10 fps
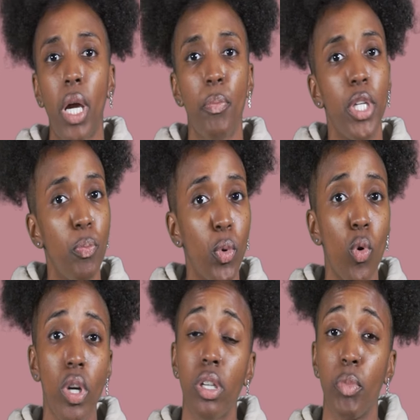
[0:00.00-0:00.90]
by people
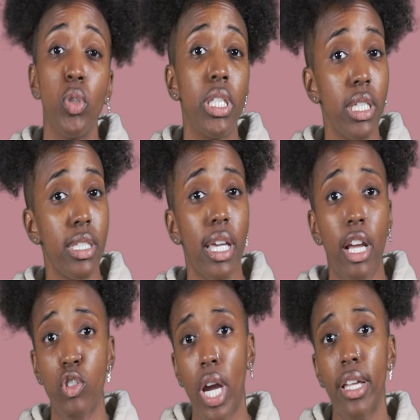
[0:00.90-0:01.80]
or communities that
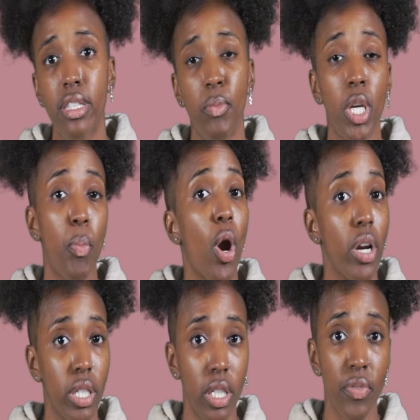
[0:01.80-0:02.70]
I tried to be a
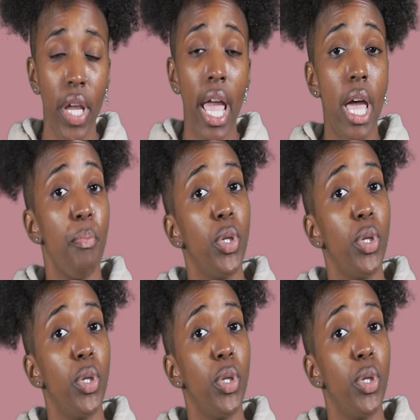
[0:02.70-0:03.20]
part of and